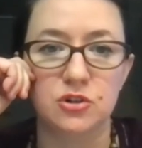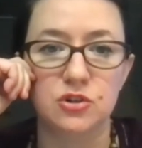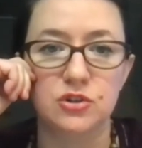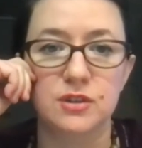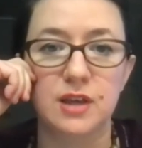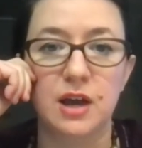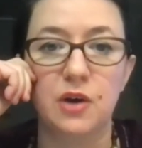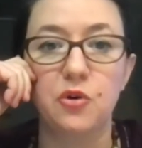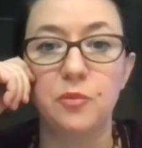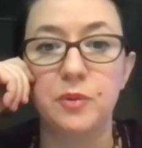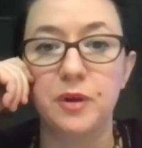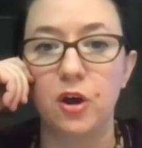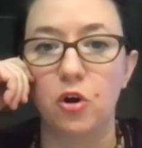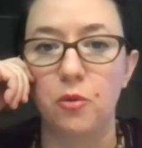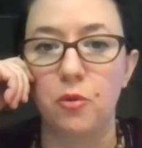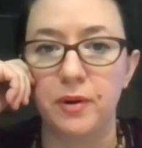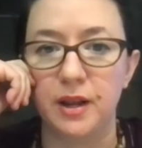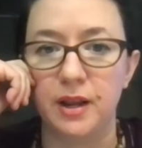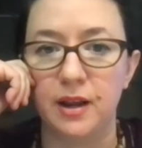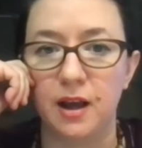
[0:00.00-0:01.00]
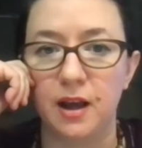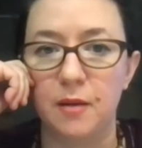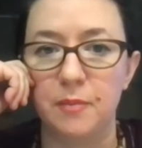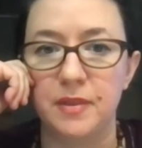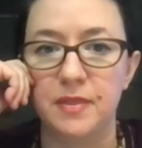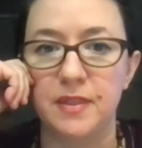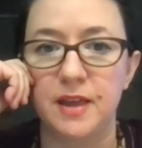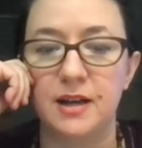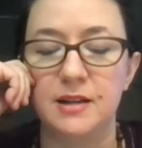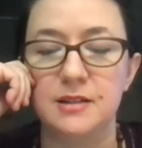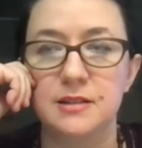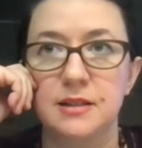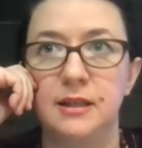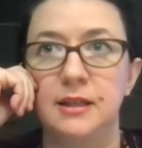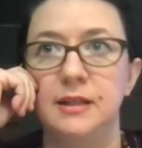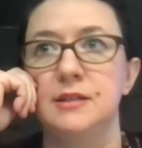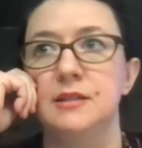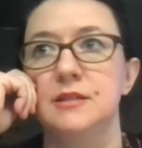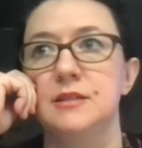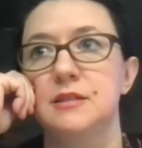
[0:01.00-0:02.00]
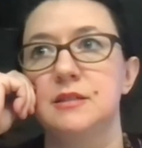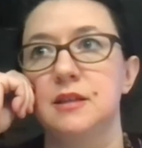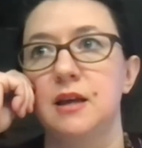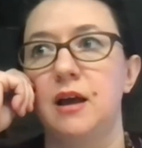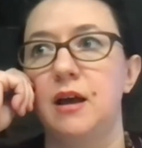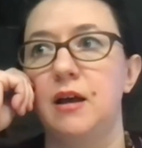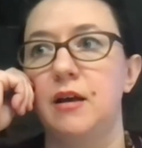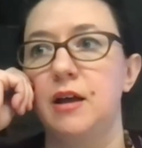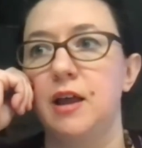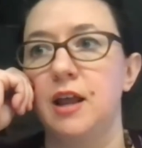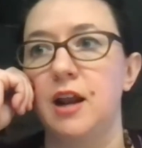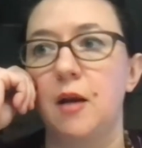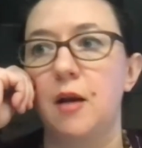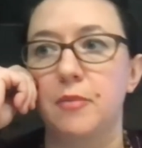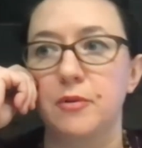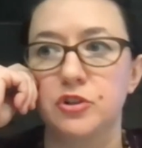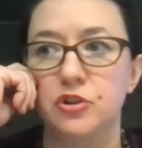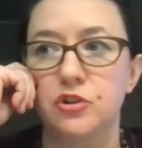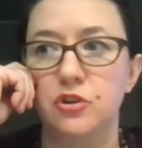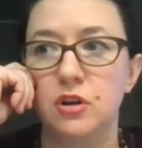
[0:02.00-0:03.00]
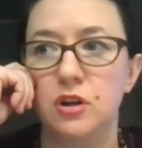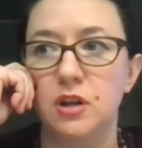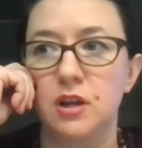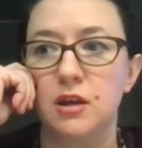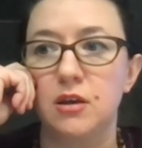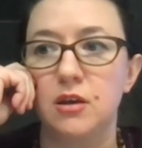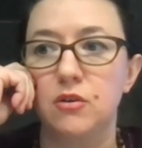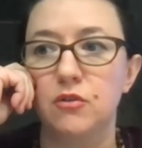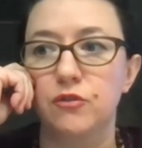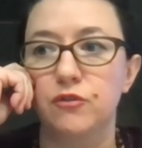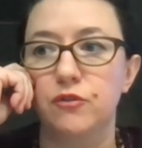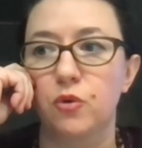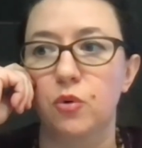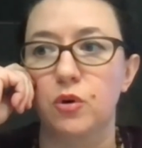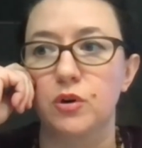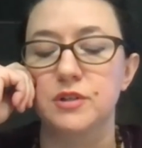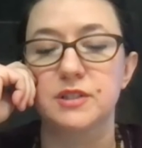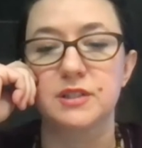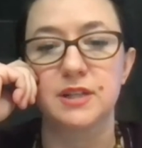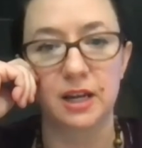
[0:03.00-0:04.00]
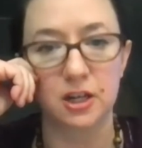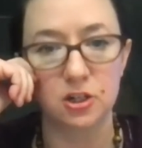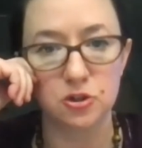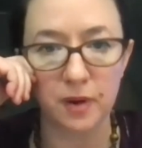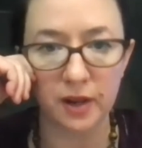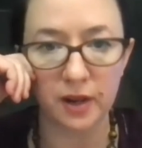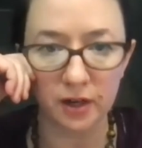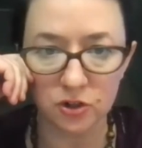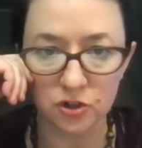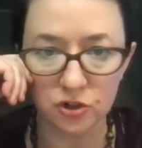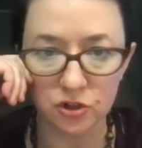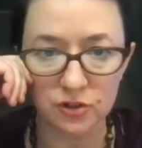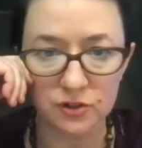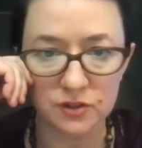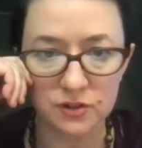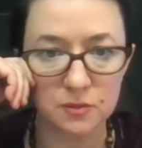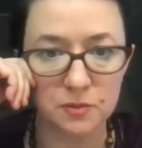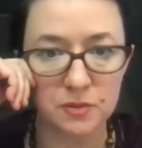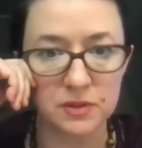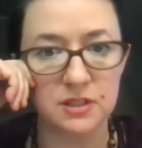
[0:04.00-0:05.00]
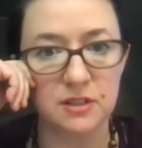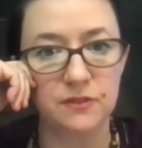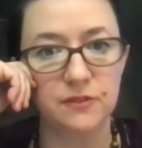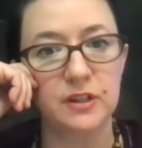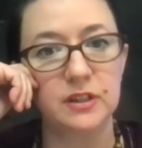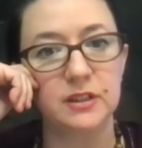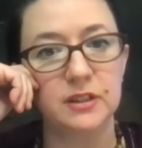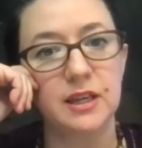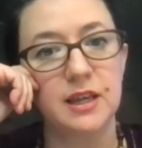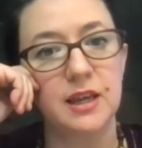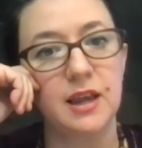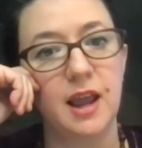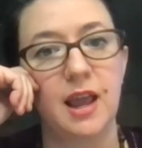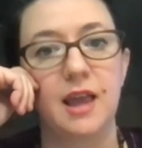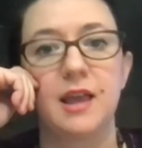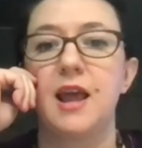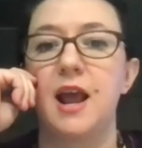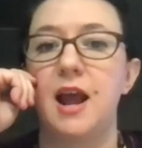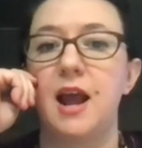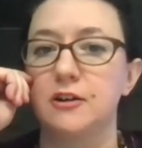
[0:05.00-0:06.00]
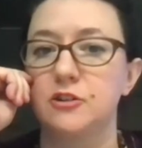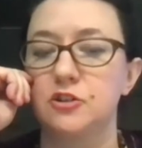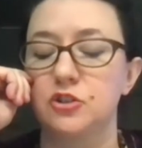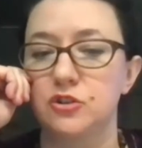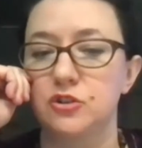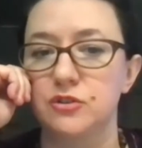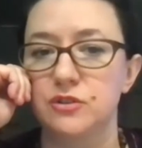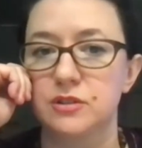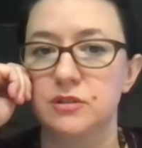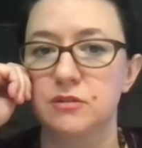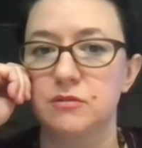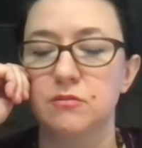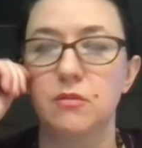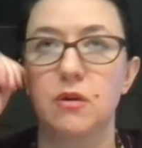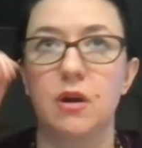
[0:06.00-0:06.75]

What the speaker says: So that will be opening up, and that is an opportunity for stage managers specifically and actors,